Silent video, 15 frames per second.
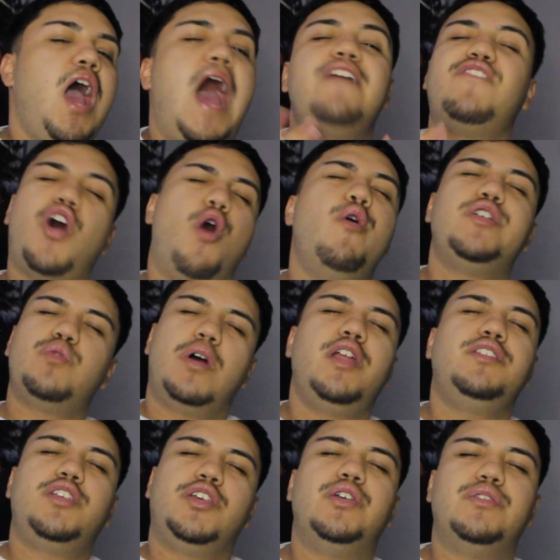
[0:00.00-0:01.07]
I've always
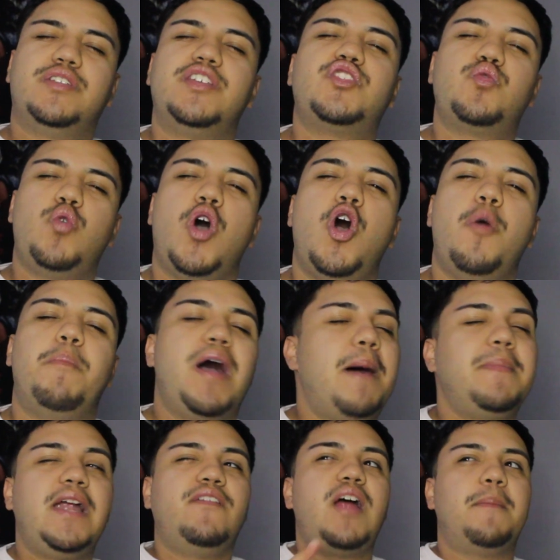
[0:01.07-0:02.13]
wanted to use this quote, but
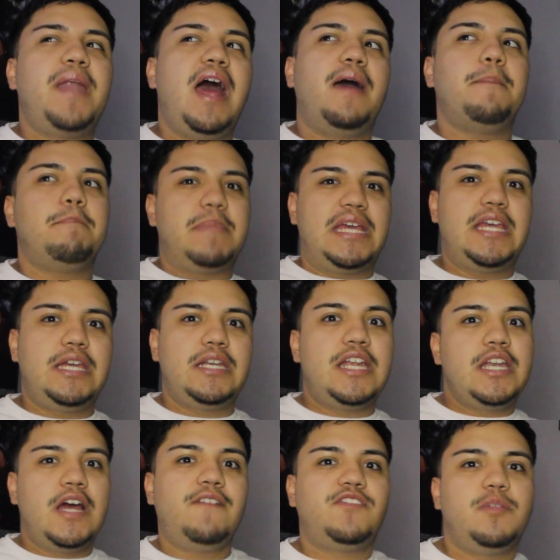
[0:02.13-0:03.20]
I'm not mean
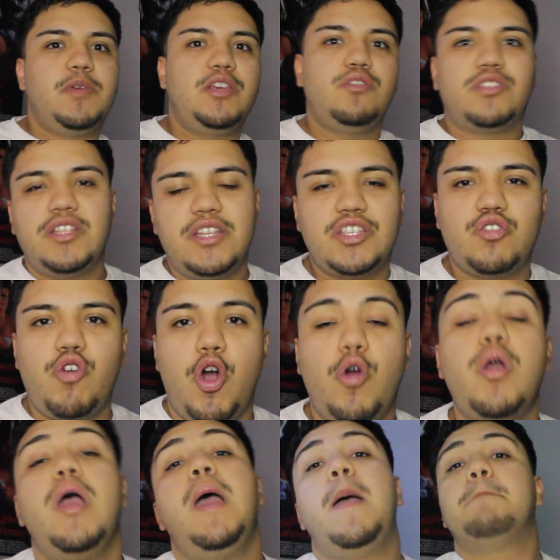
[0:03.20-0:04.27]
enough to be using this
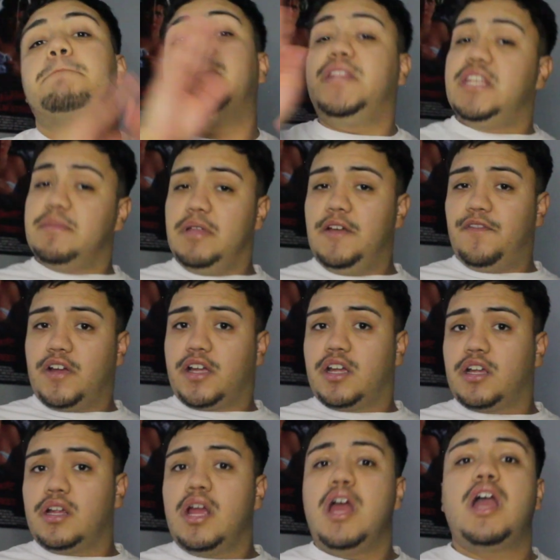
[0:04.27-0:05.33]
quote. But this
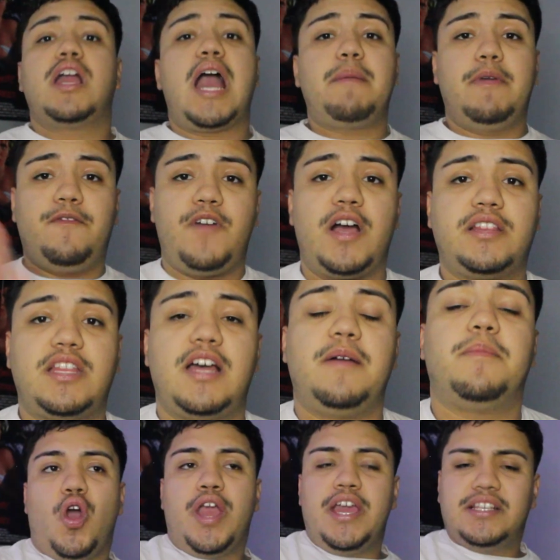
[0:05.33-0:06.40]
motherfucker got me fucked
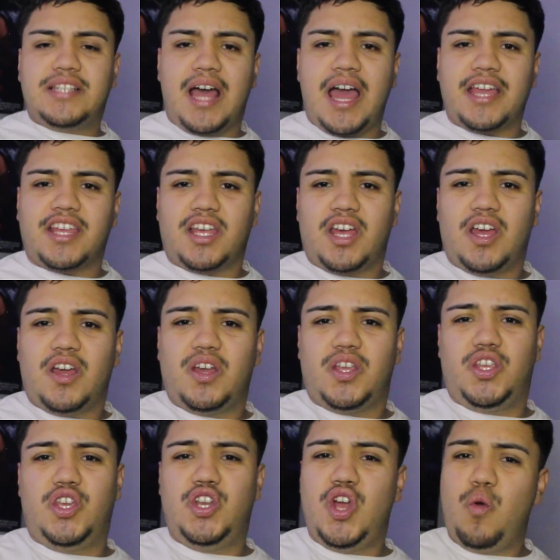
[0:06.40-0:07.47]
up. He's like,
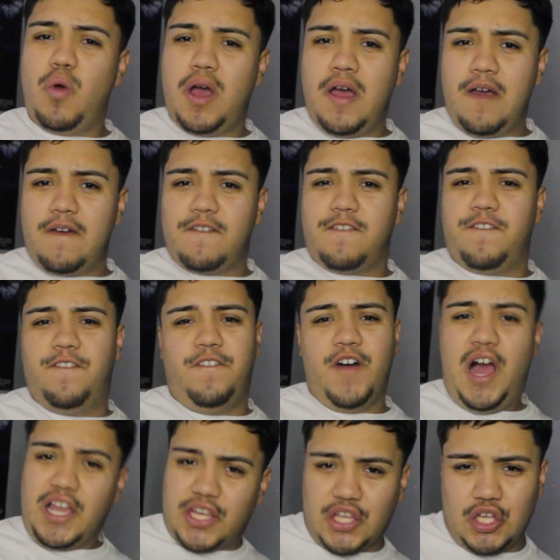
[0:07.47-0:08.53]
you know what?
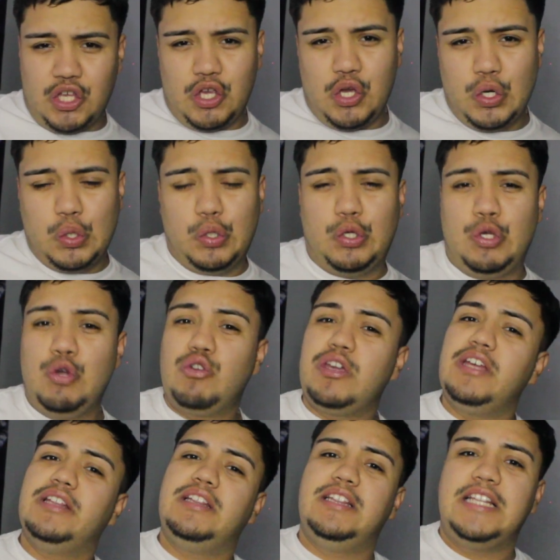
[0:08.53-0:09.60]
Fuck you. You
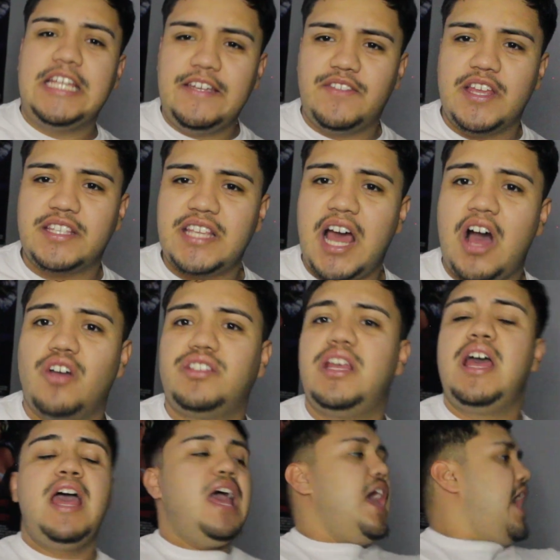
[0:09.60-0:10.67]
can leave this house.
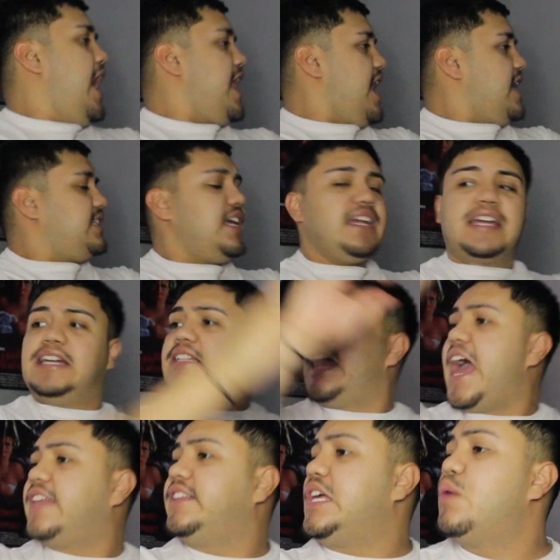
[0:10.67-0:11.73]
And I said,
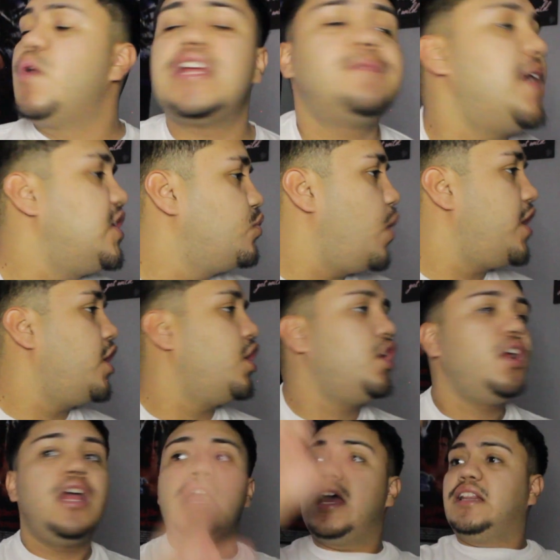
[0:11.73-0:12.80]
gladly. Where's my
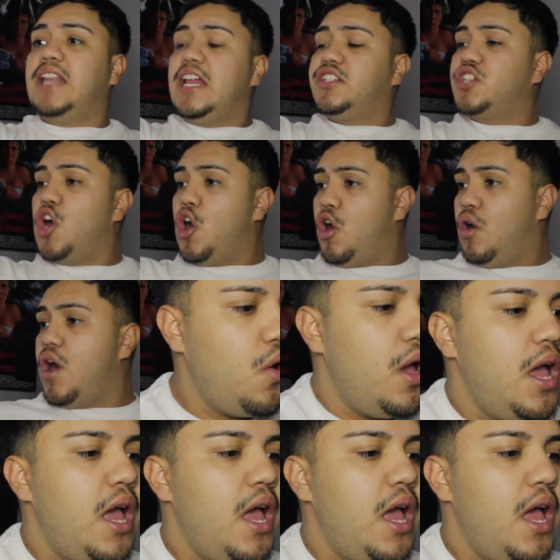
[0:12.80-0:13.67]
sweater? Let's go.